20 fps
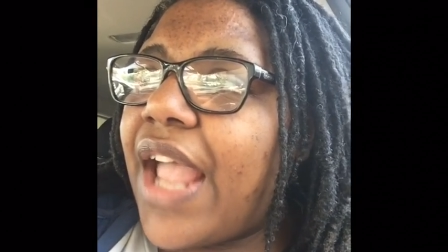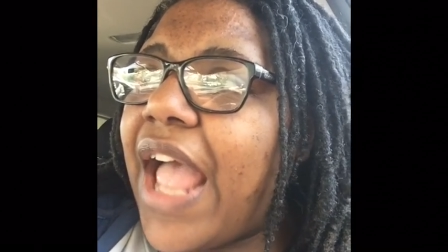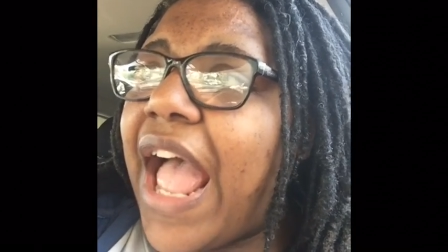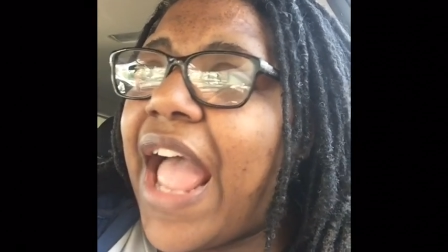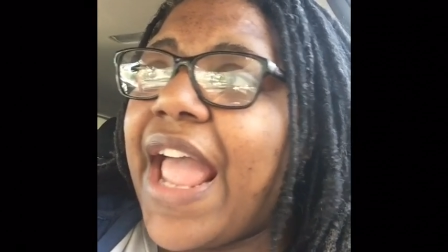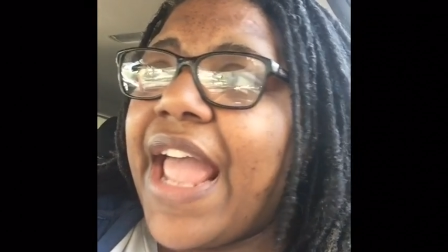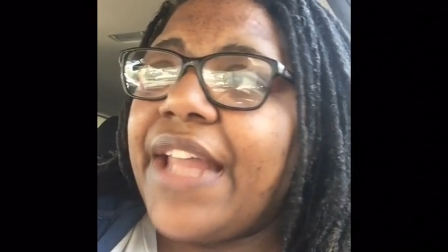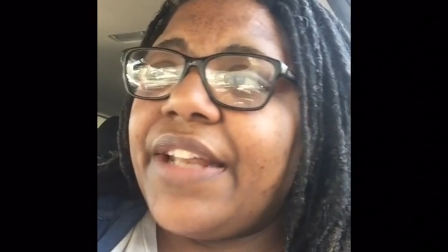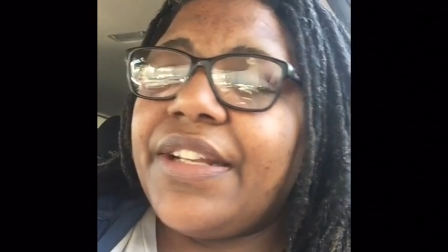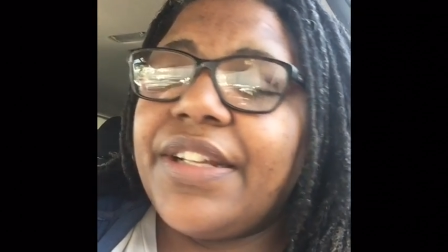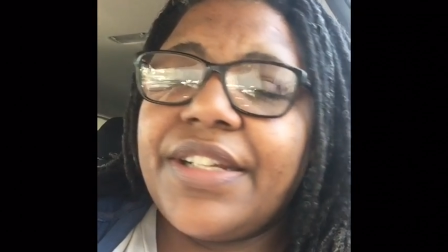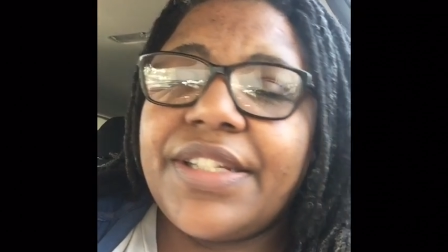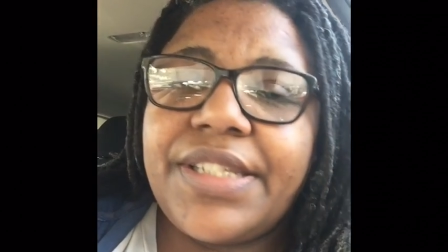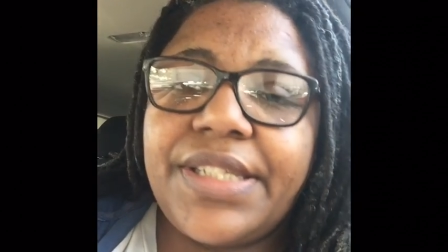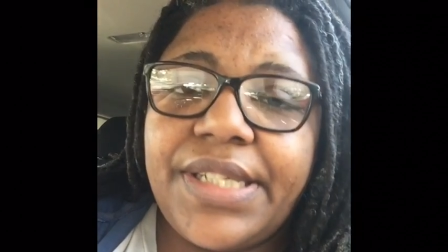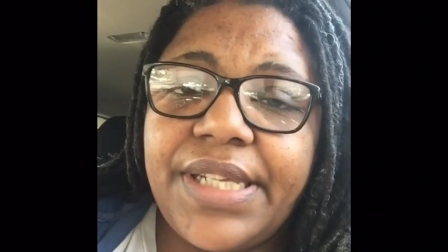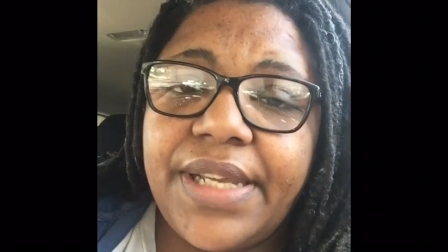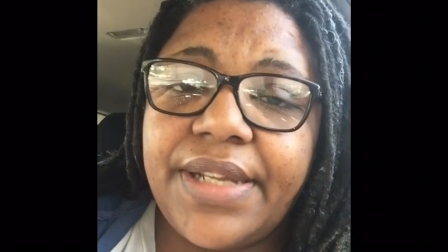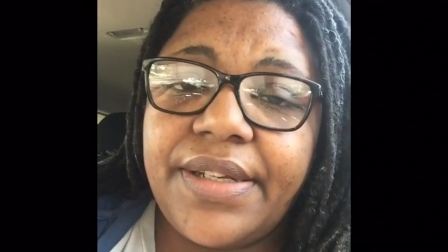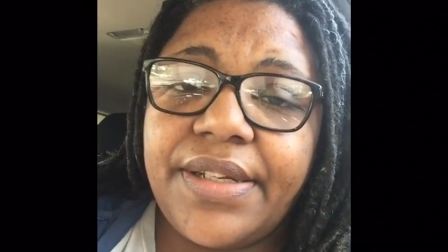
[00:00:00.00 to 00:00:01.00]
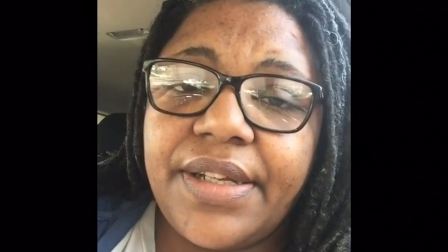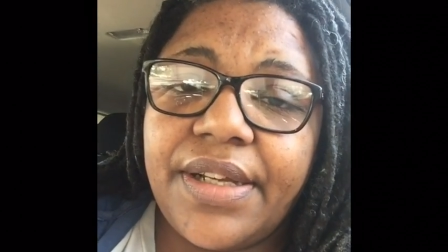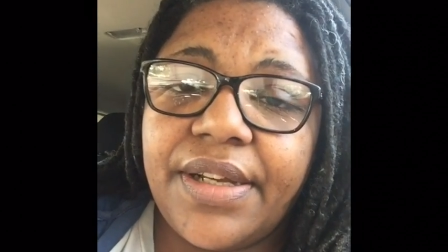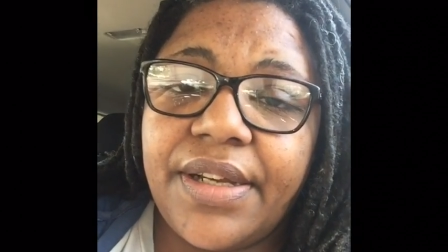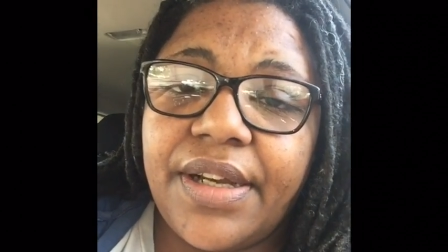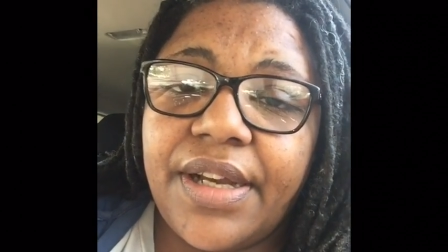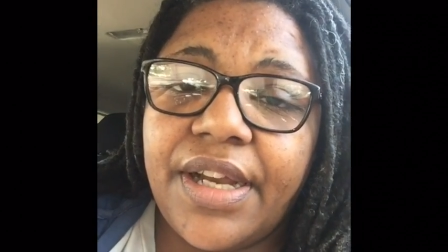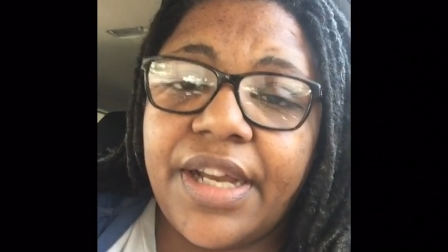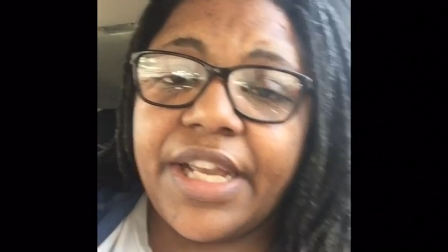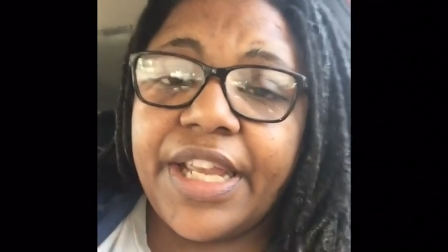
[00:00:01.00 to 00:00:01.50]
I had to attend
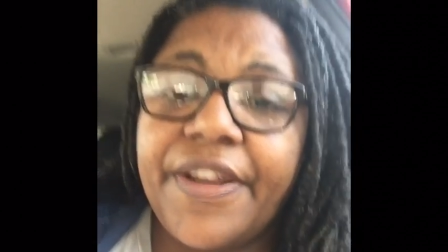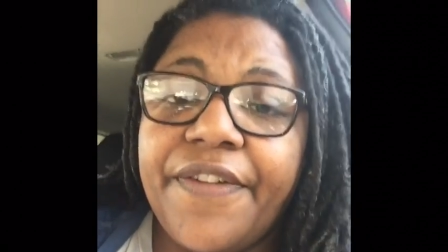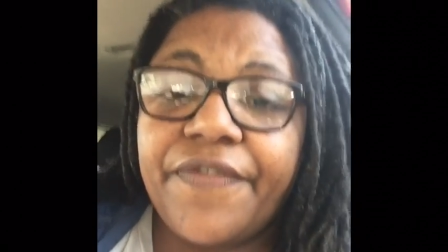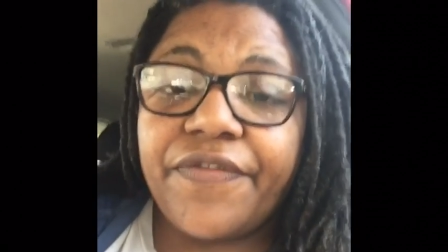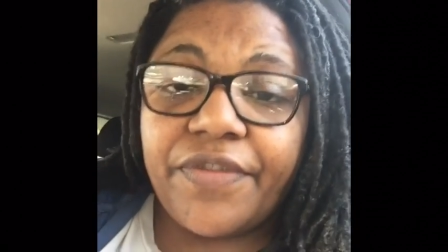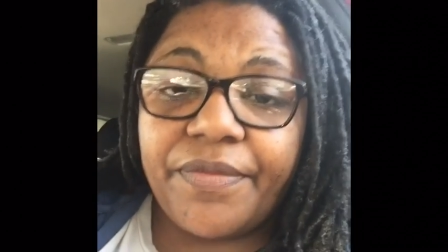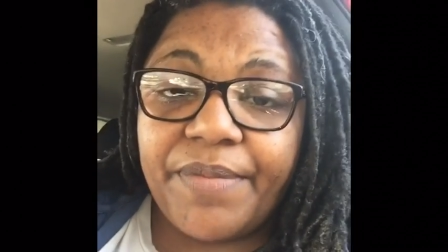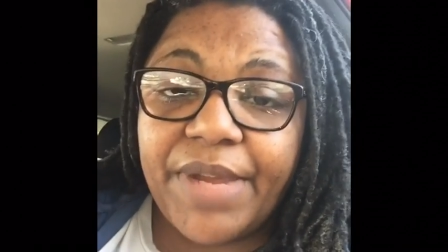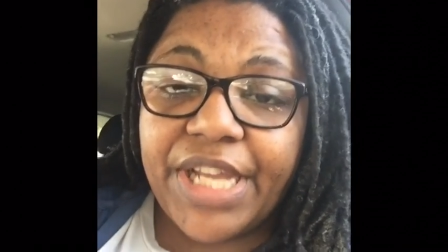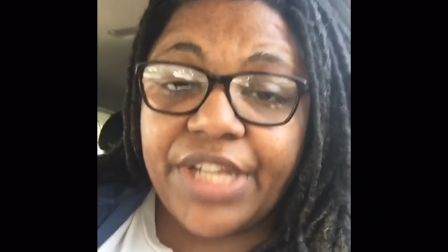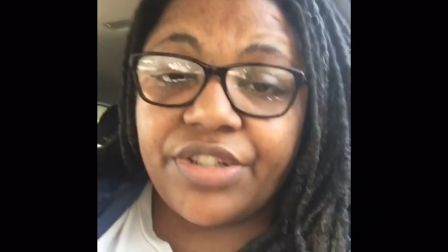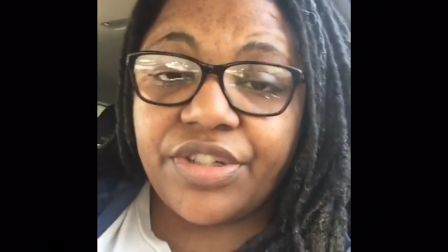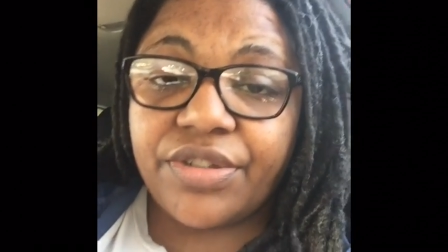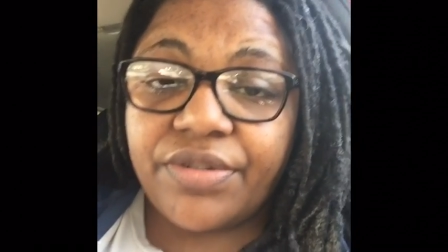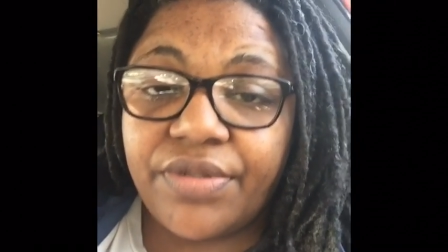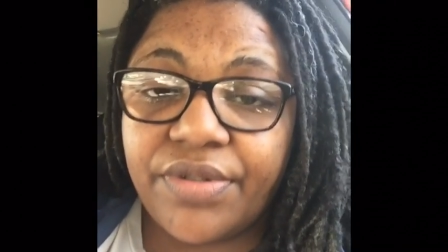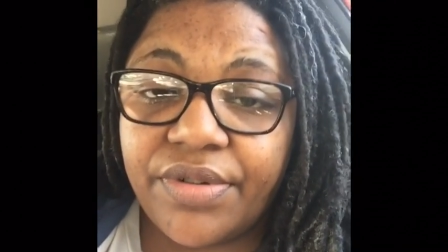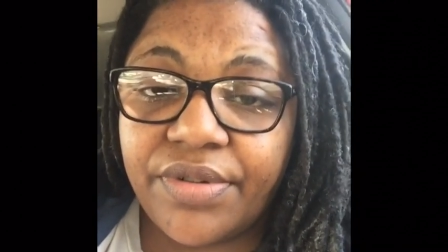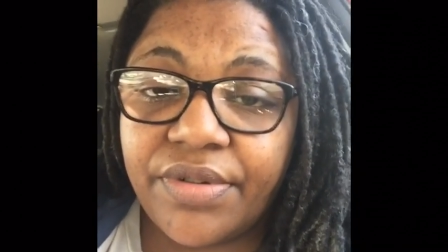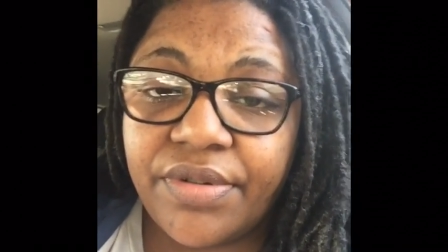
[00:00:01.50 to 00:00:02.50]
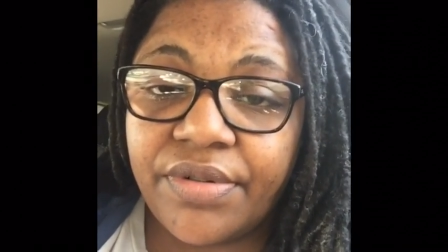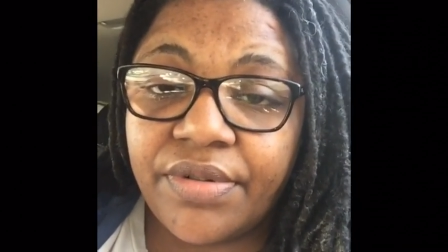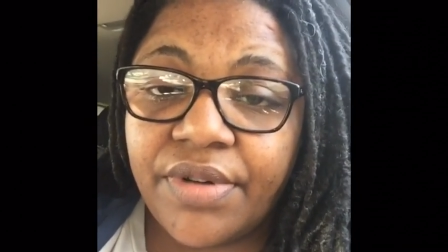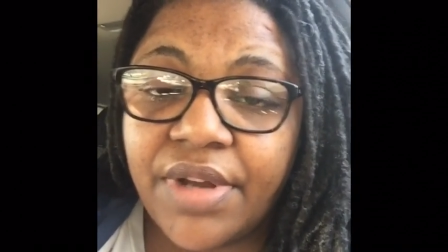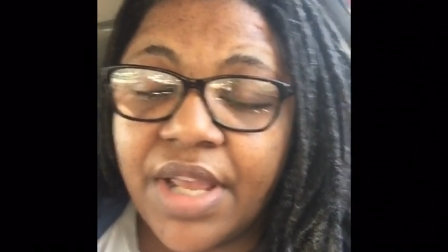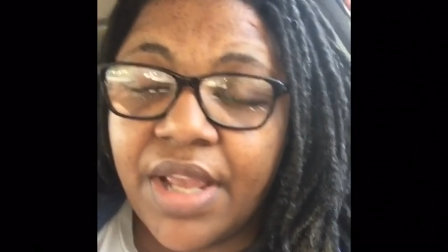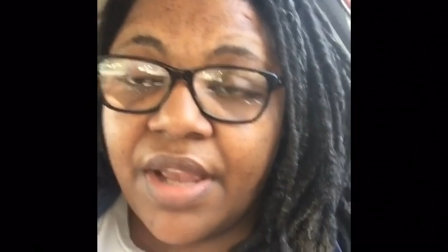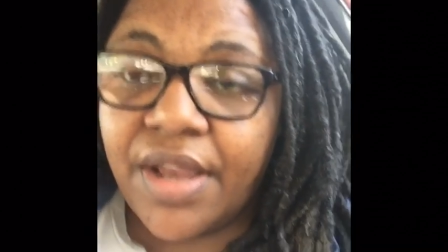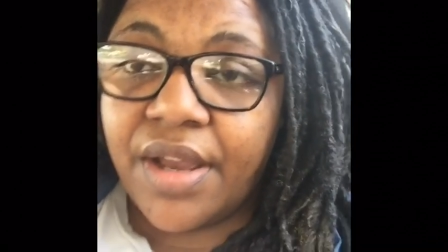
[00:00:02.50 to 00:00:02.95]
a informational